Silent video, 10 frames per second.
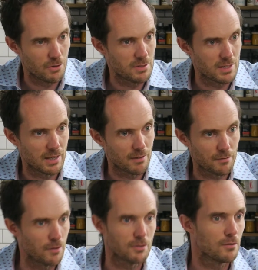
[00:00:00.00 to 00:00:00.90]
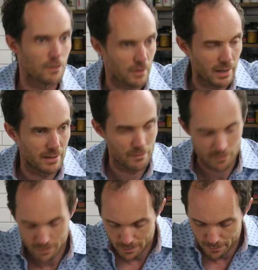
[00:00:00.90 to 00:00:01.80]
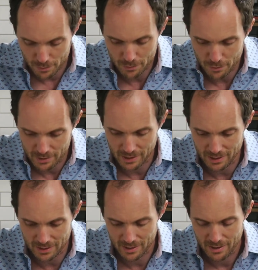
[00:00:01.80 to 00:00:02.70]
using photovoltaic